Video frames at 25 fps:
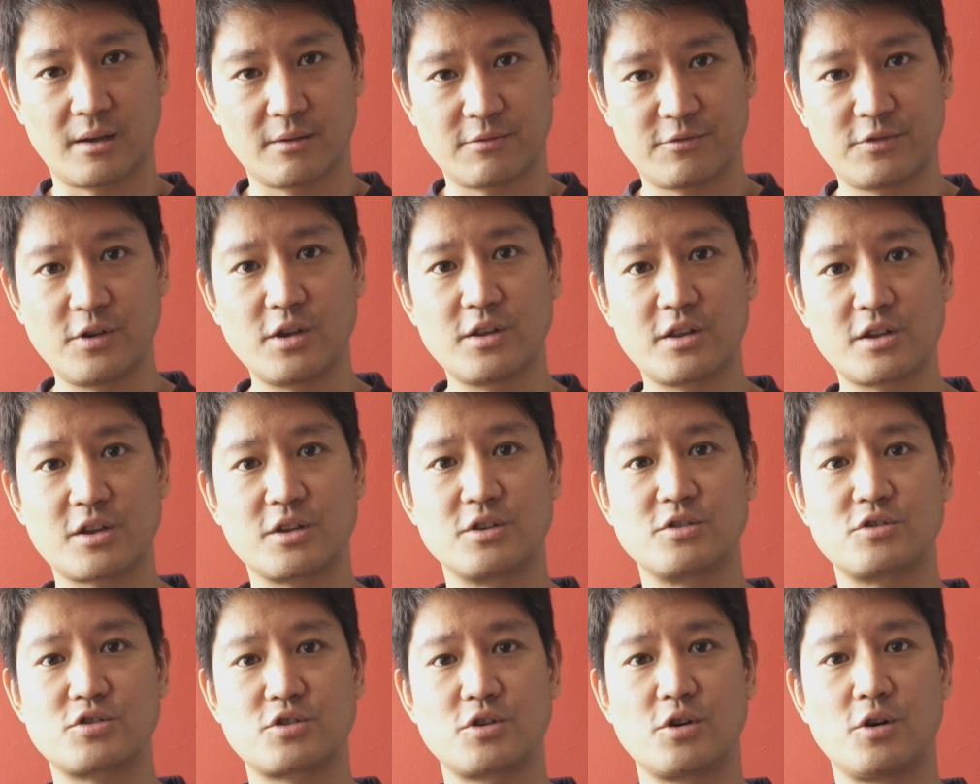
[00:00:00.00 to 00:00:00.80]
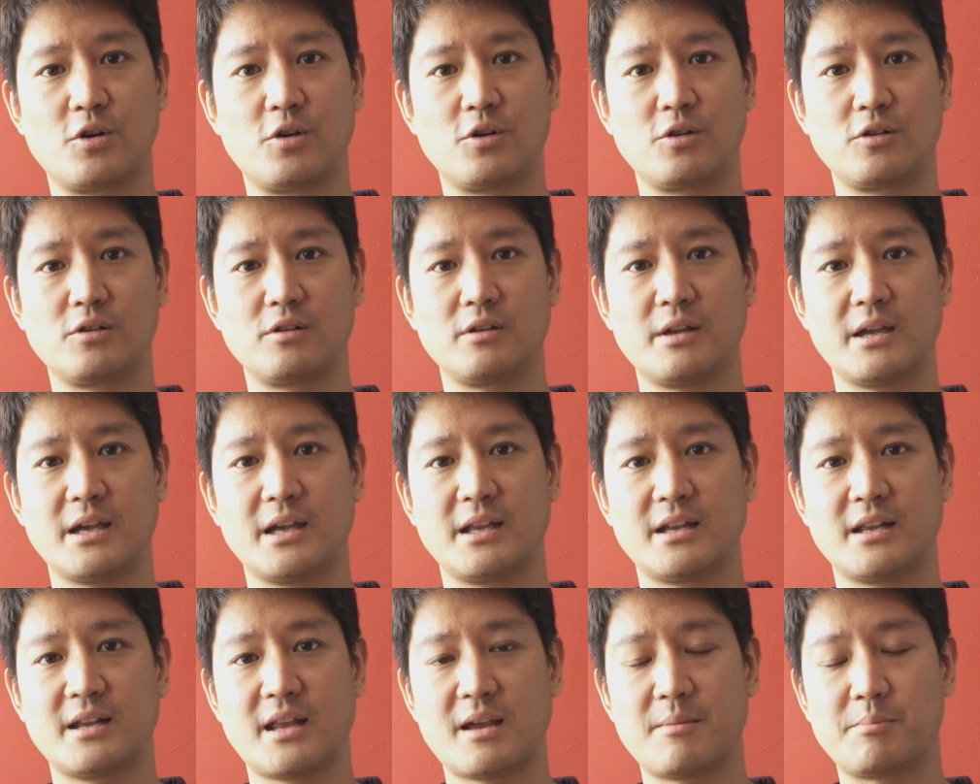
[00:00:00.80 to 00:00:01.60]
further control
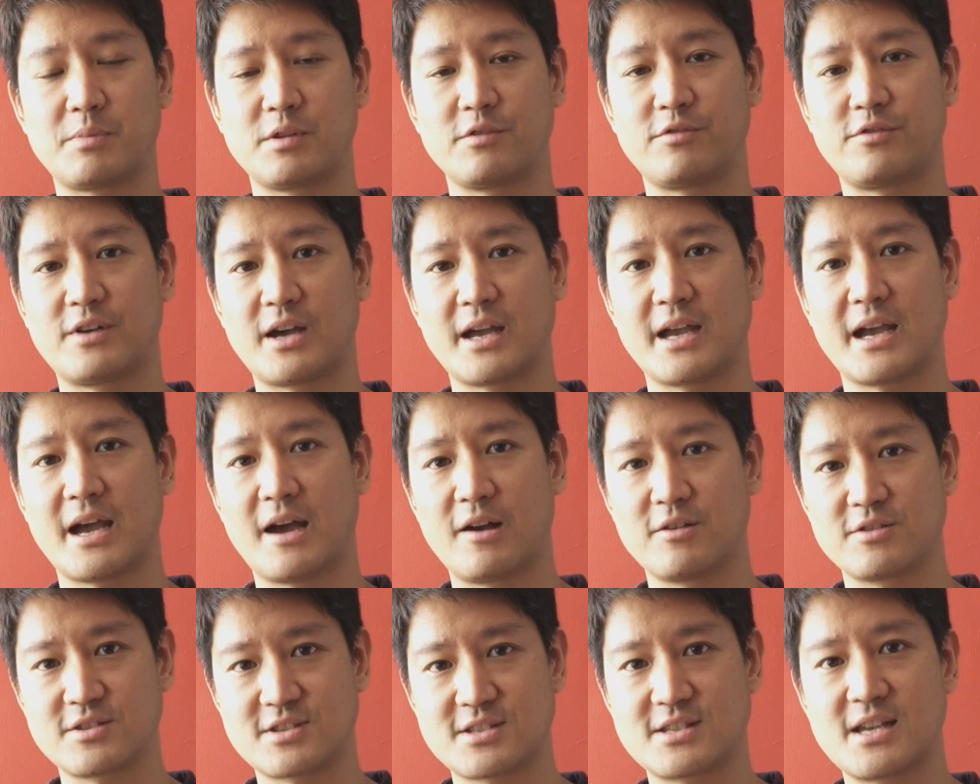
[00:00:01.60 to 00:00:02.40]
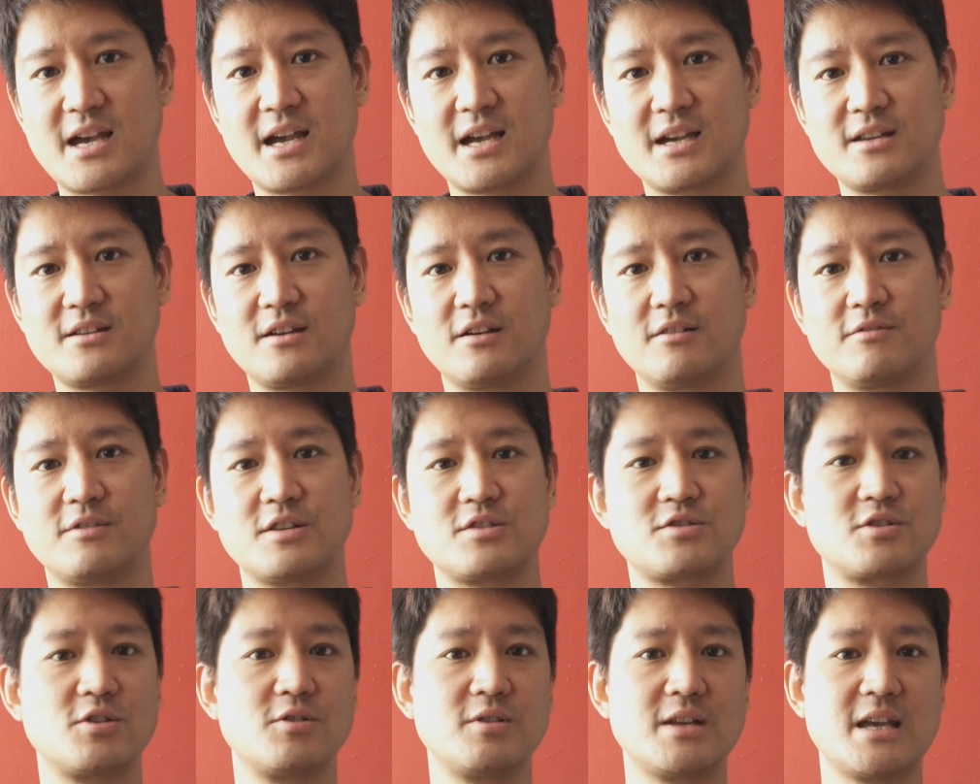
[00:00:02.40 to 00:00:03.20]
and an amplifier outside of the
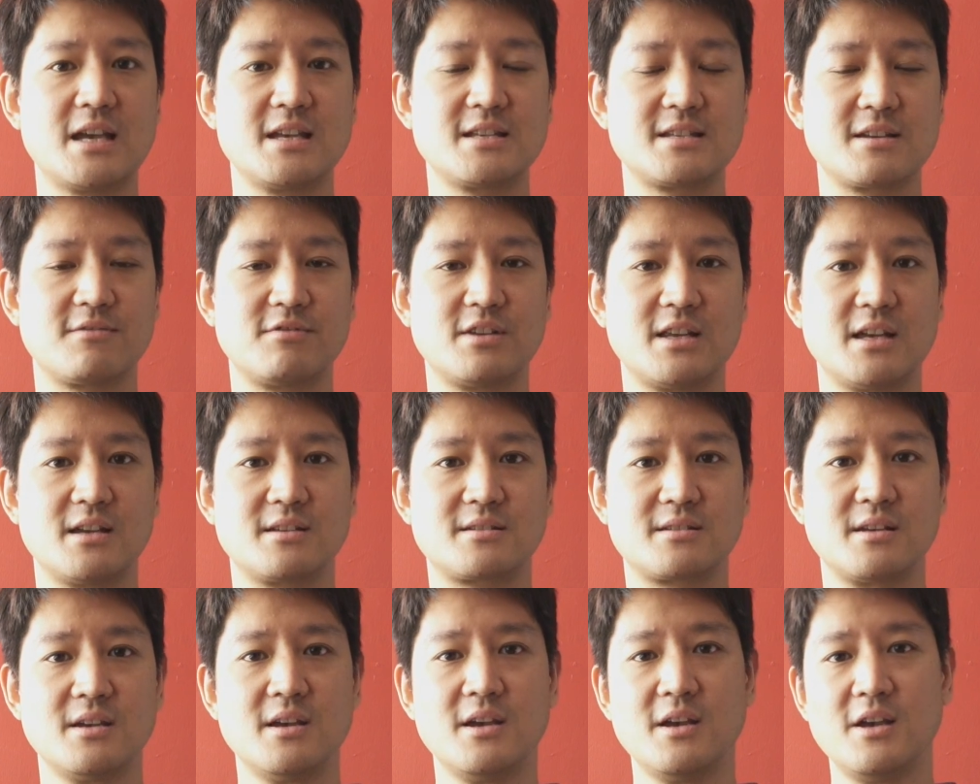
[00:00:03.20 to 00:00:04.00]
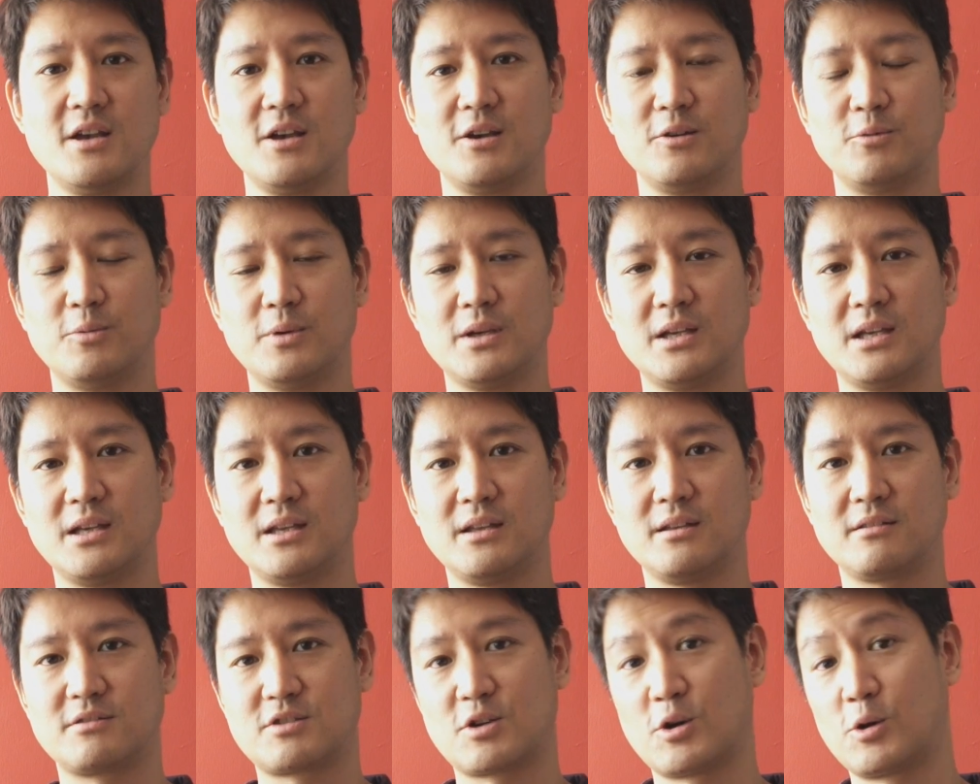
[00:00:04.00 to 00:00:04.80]
Sony a7s,
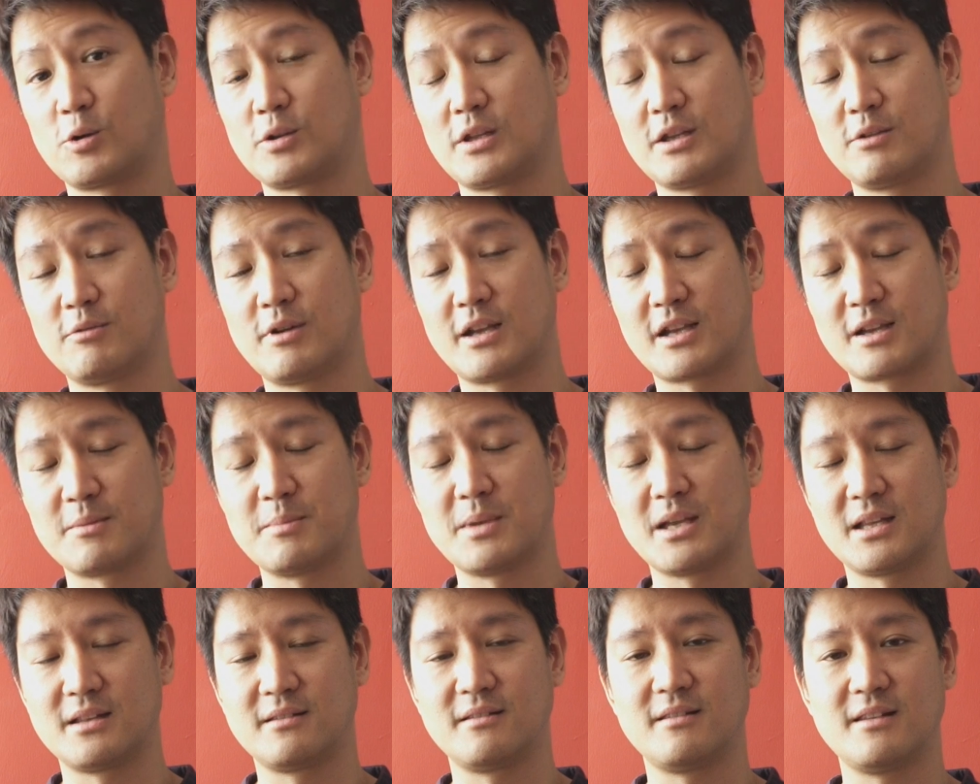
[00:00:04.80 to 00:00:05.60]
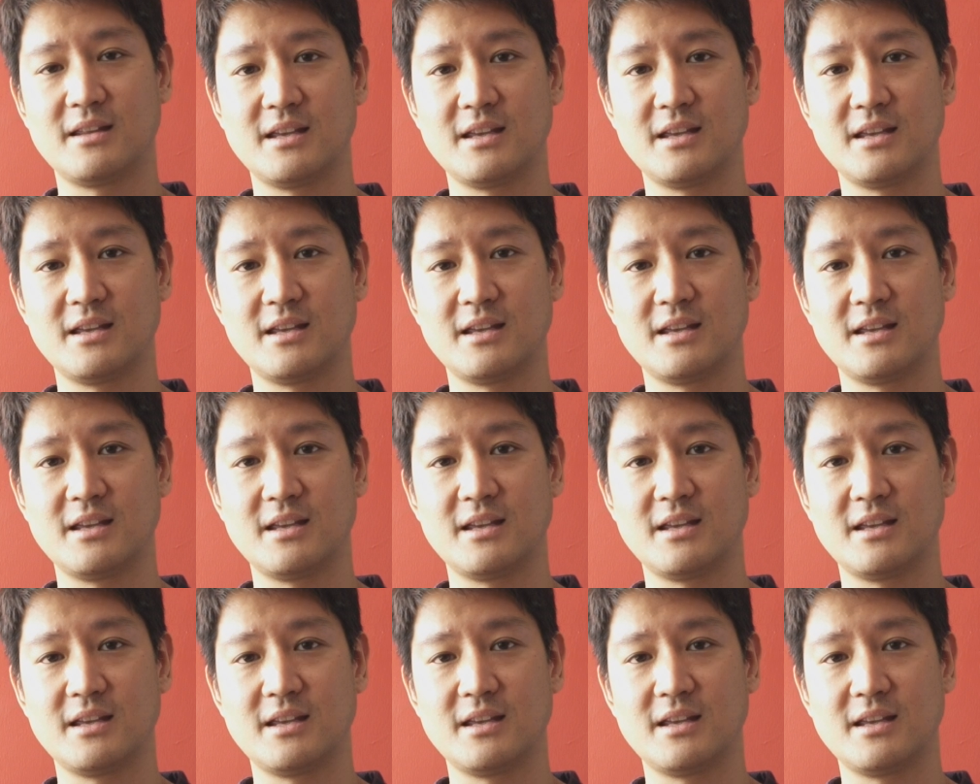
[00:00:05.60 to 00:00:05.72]
we totally recommend